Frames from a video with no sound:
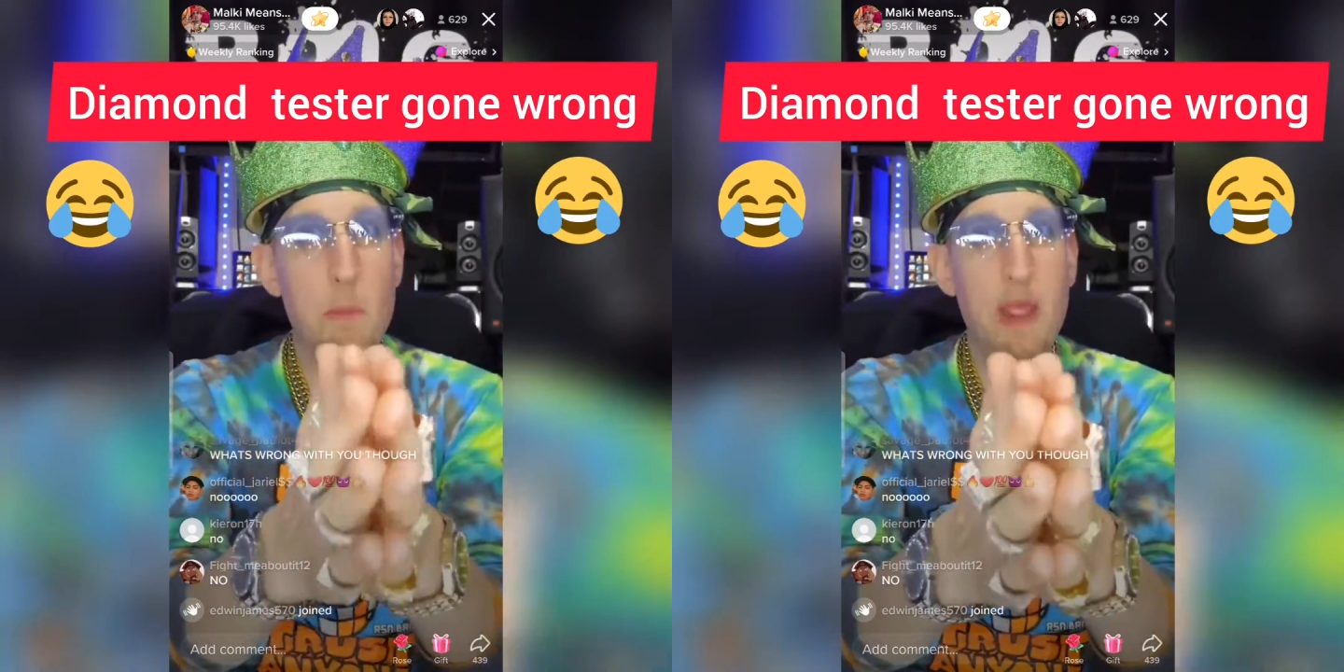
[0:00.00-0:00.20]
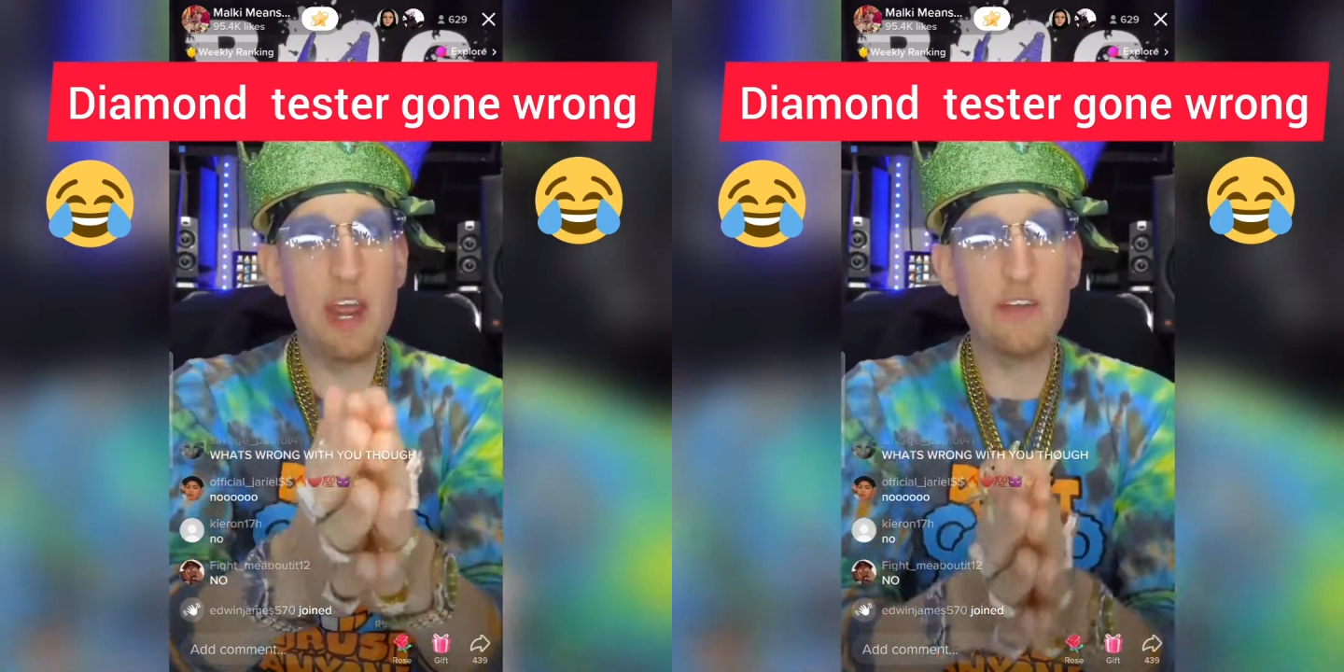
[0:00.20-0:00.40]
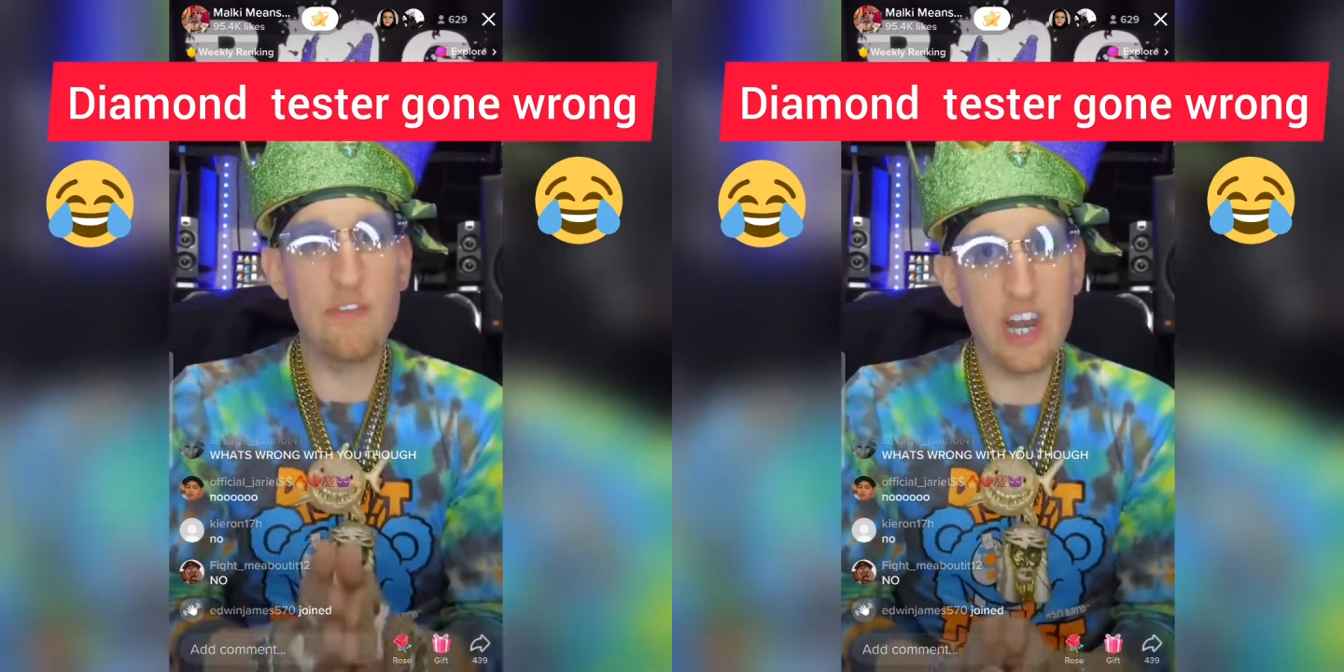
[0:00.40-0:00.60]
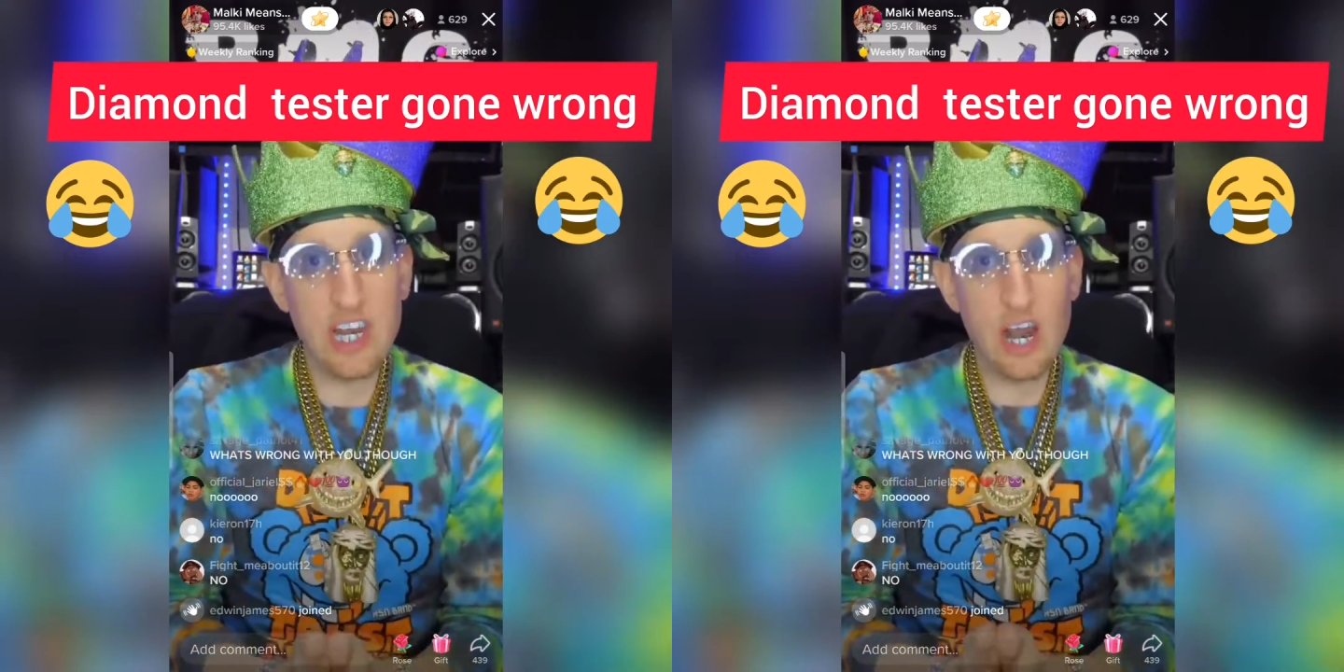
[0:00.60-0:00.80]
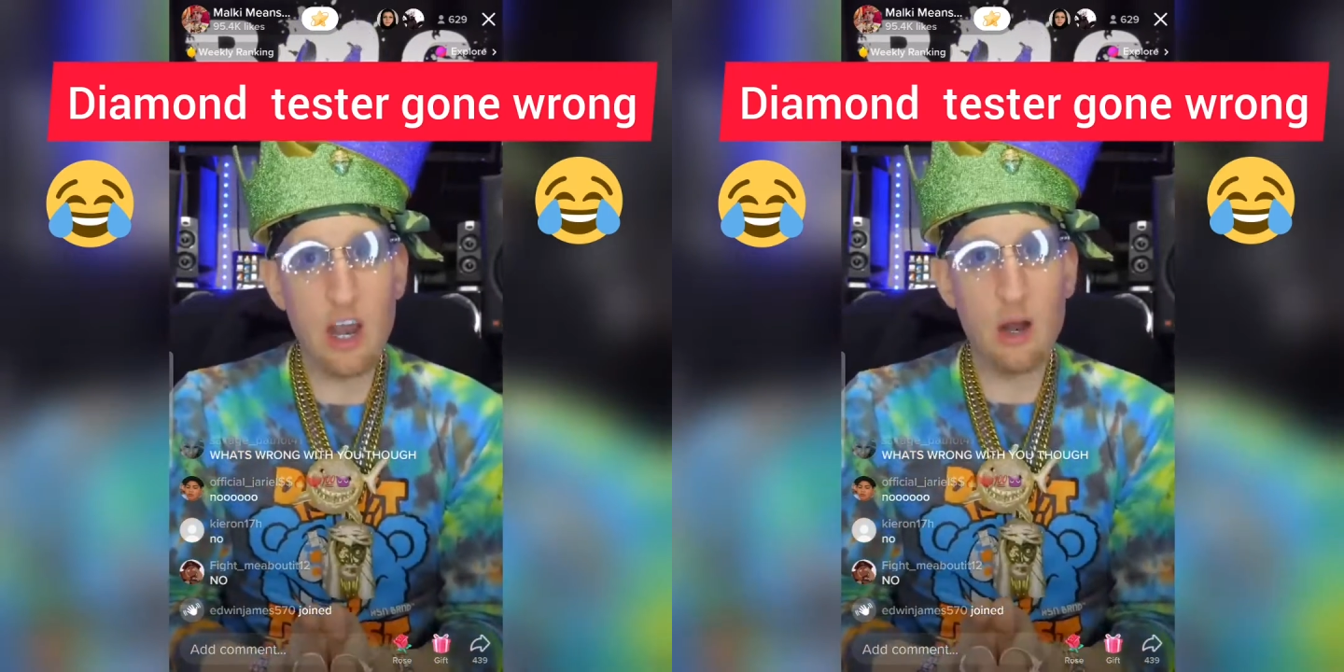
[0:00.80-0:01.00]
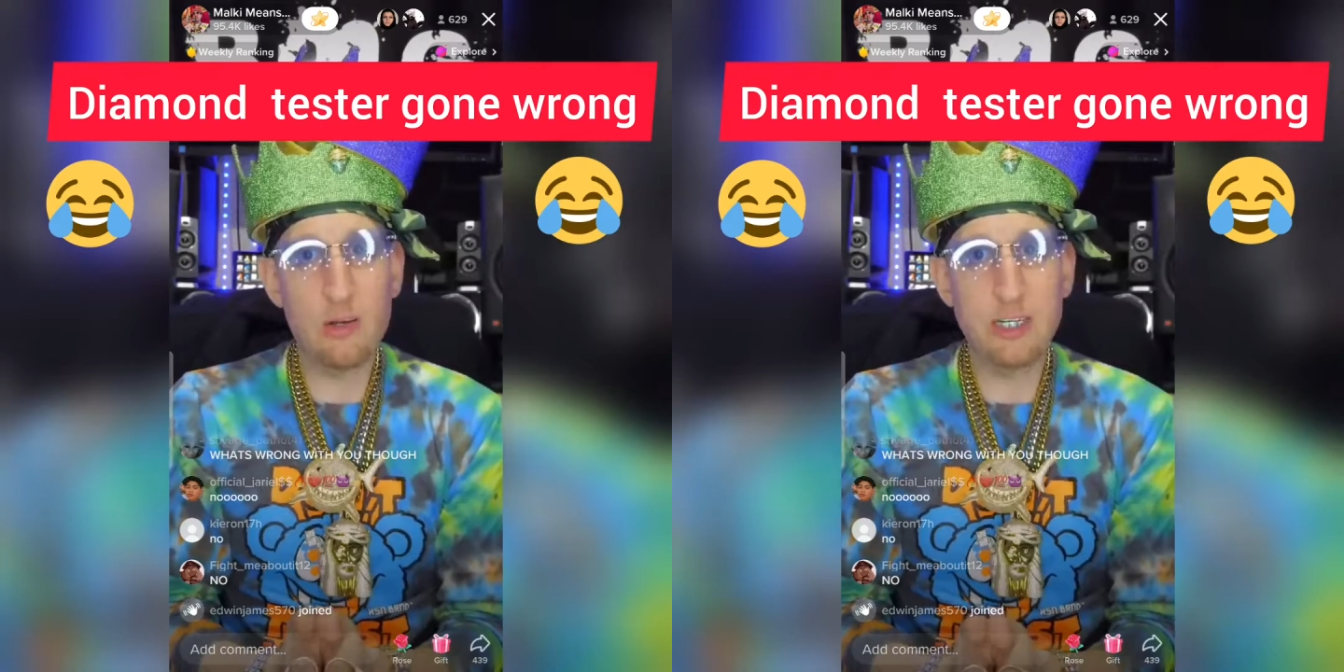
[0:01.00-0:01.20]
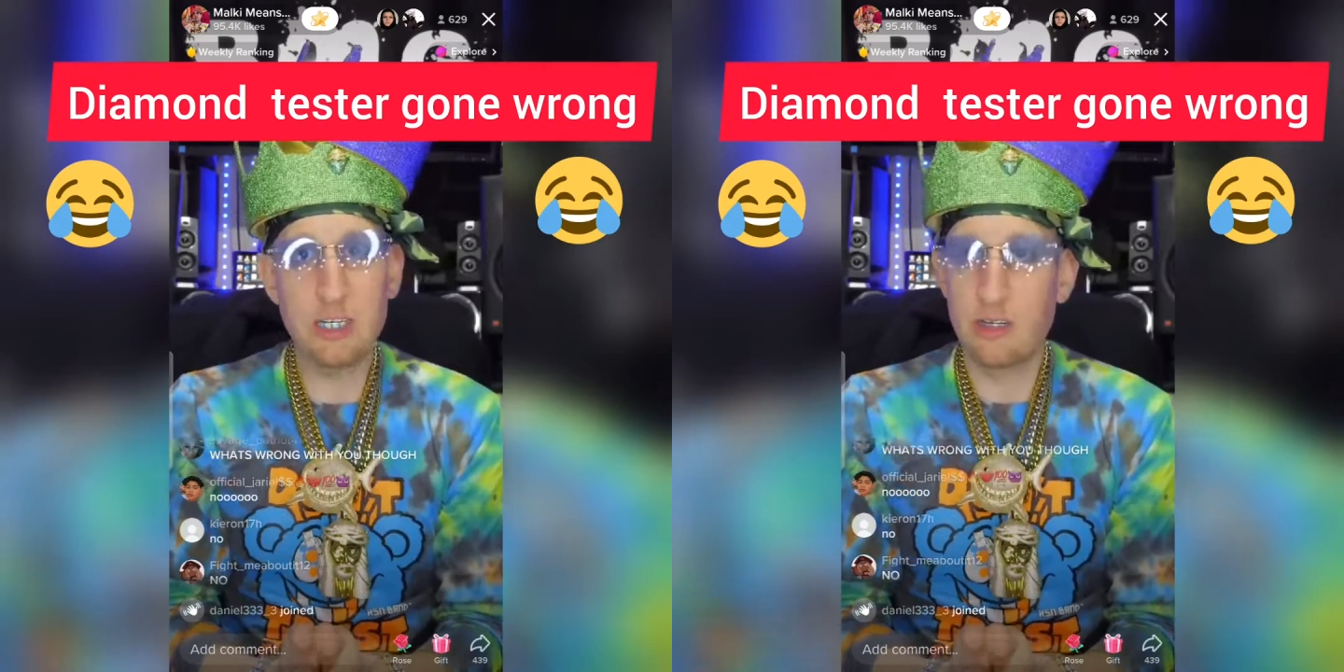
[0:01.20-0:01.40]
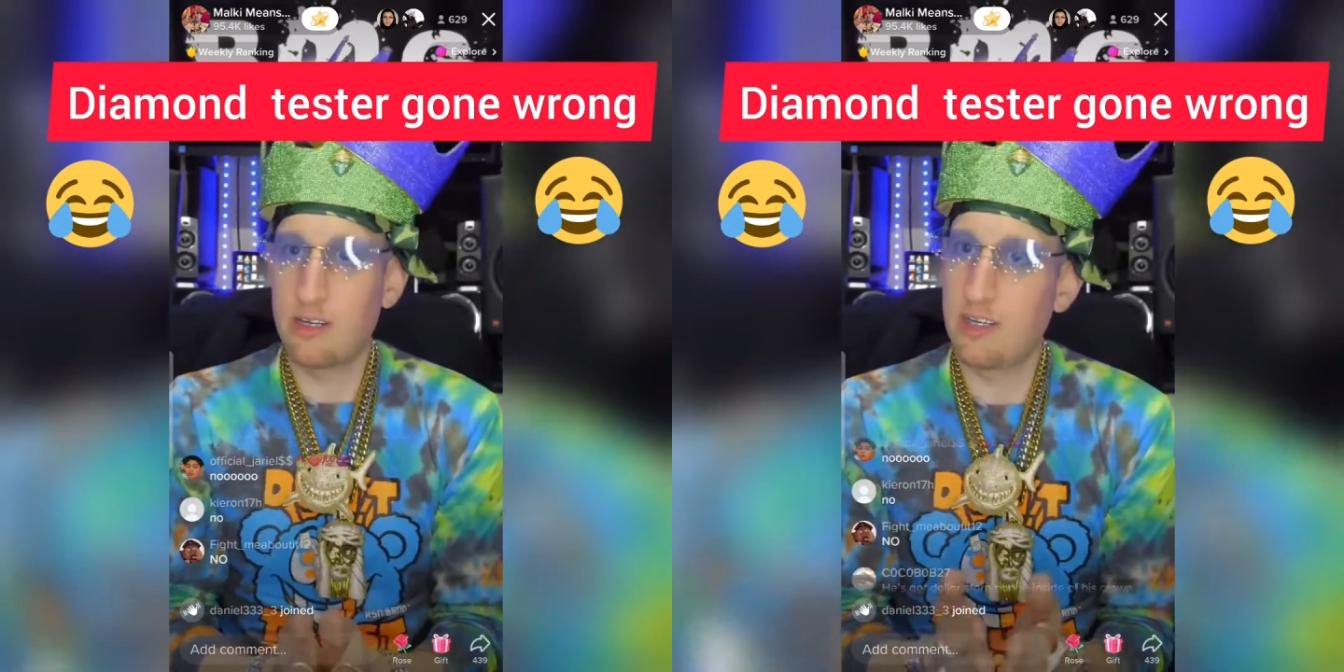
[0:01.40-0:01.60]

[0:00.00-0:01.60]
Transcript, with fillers: the best videos.